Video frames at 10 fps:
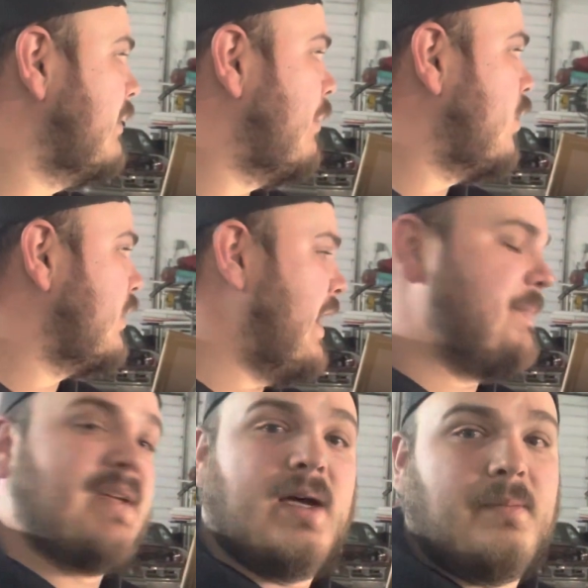poor
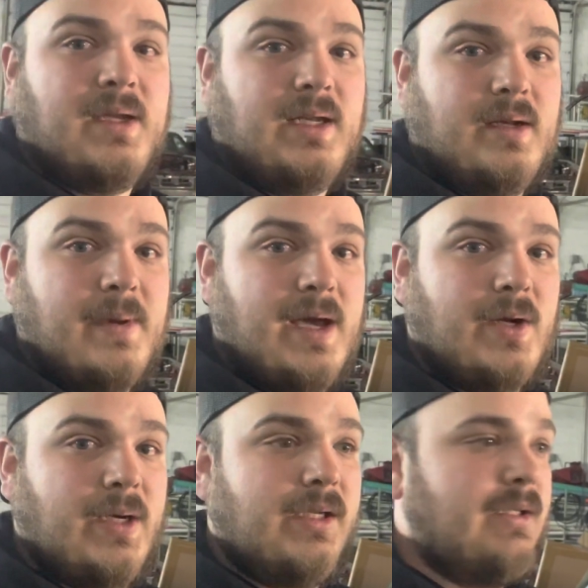laptop may need a
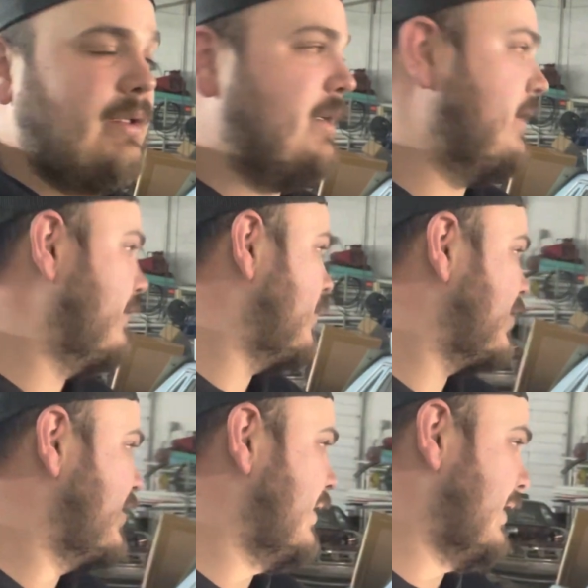battery.
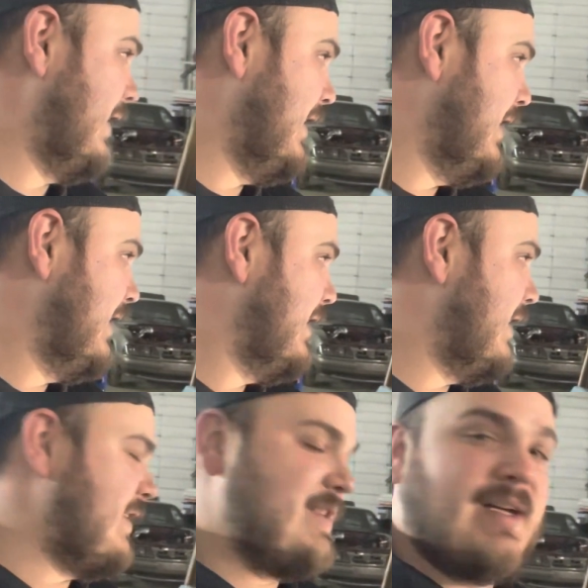Unfortunately,
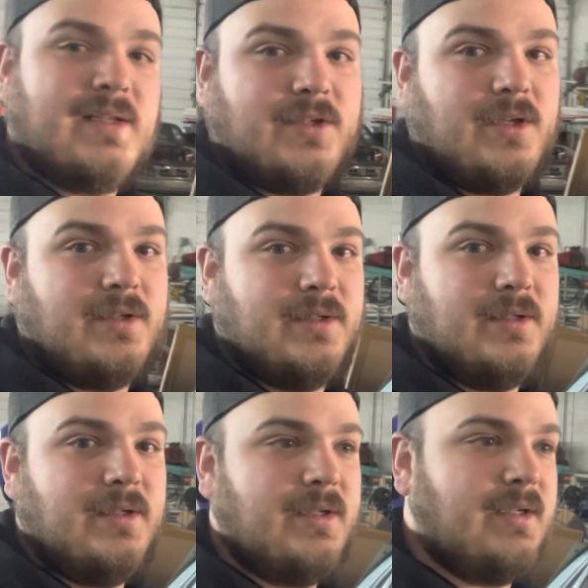it is not looking
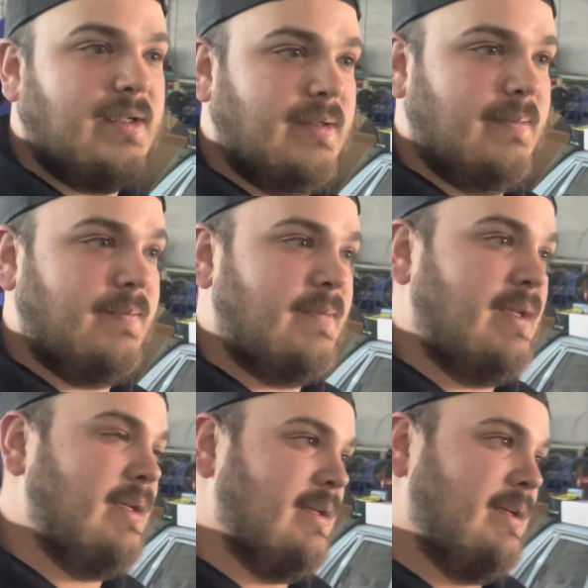good.
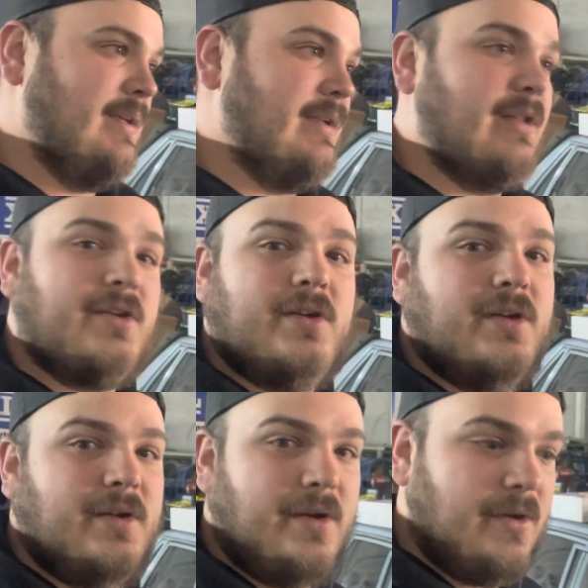Not looking
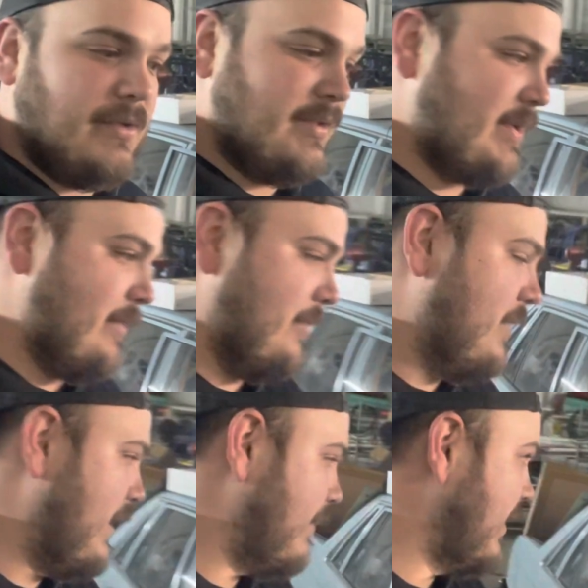good at all. So
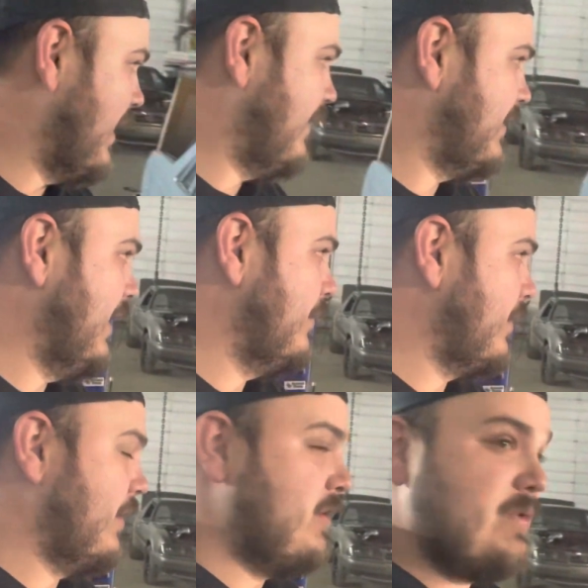I'm going to have to get one
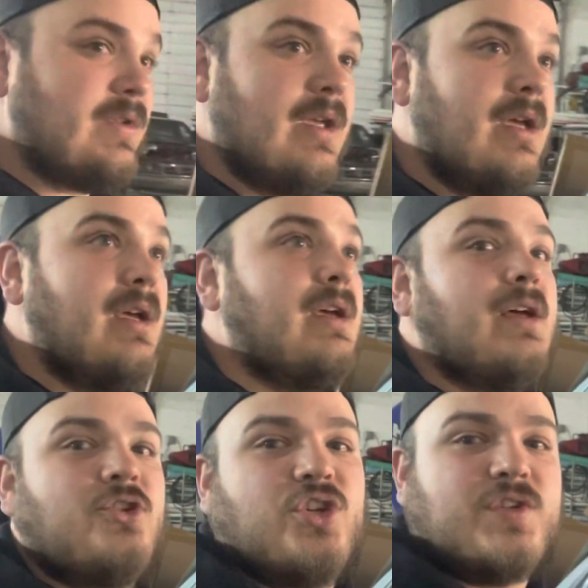of those.
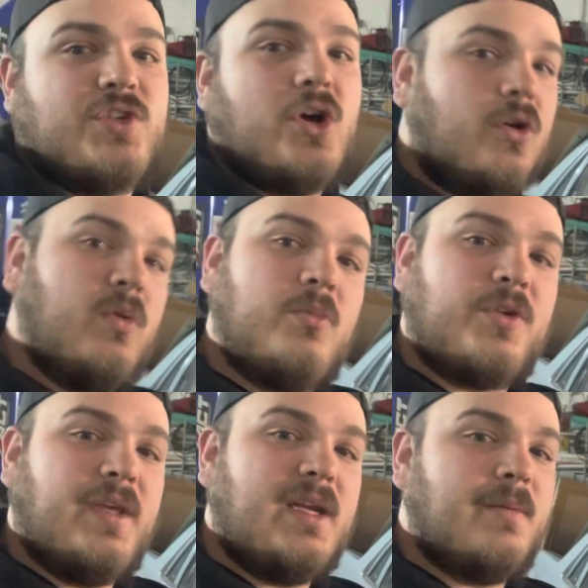Just chalk one more
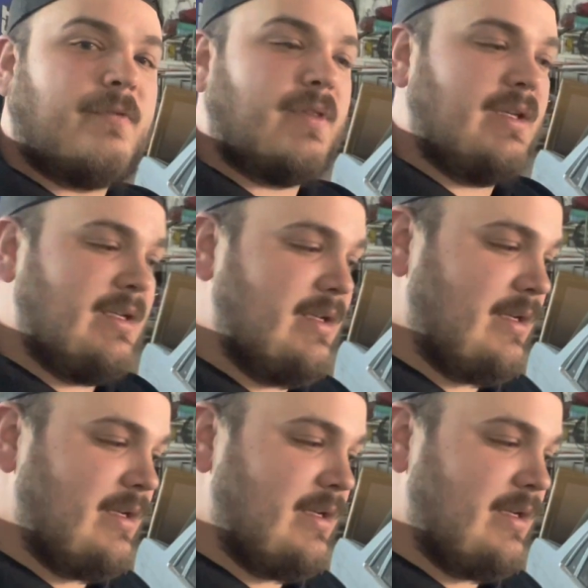thing up for the